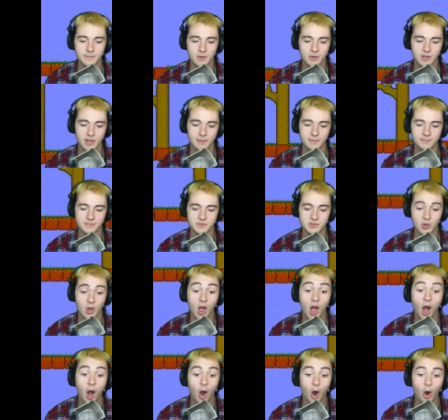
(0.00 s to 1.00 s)
Okay.
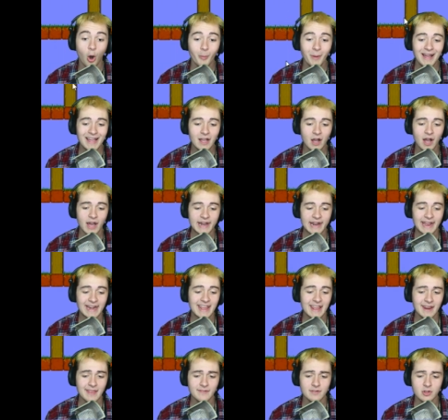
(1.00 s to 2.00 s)
Oh my god, I
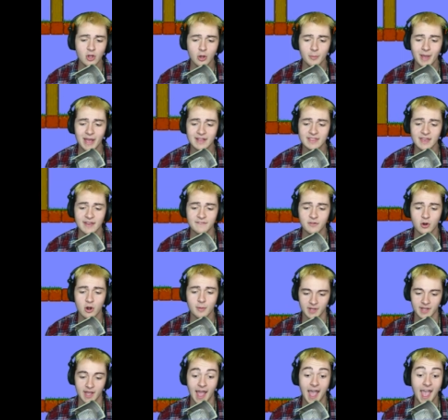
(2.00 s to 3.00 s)
didn't even go back that far.
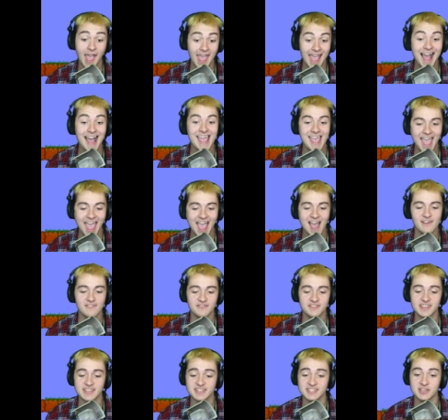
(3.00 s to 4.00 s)
I, I
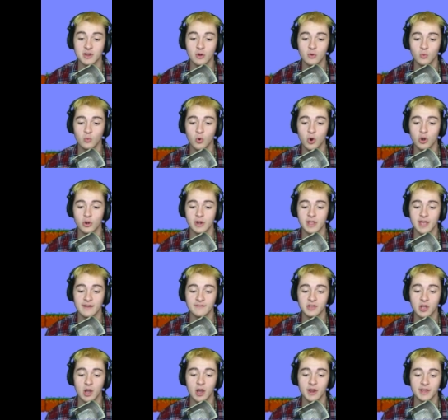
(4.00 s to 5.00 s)
have this. Don't worry,
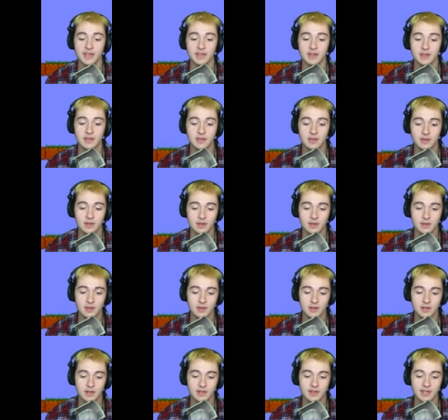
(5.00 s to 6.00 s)
I've got it.
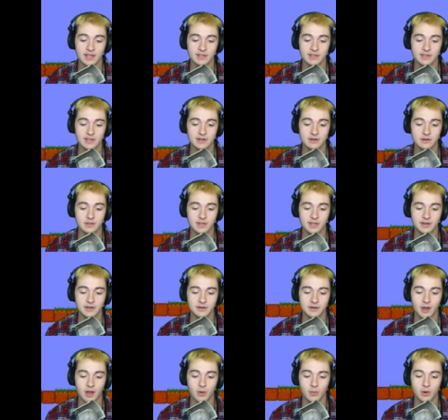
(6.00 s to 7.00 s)
Like, literally,
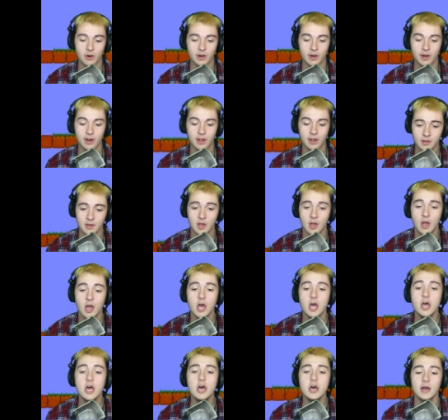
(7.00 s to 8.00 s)
do not worry.
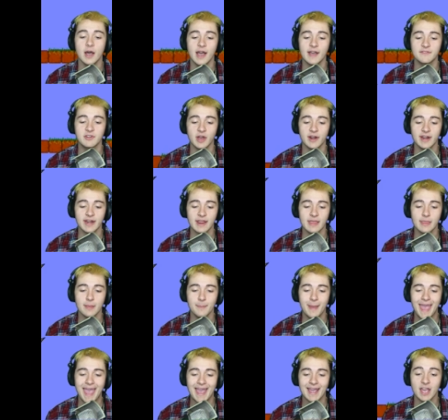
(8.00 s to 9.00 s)
I've got it in the
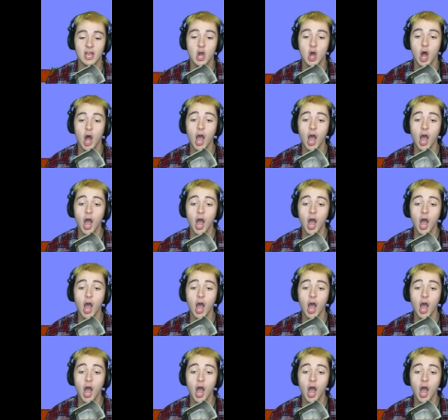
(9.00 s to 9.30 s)
bag.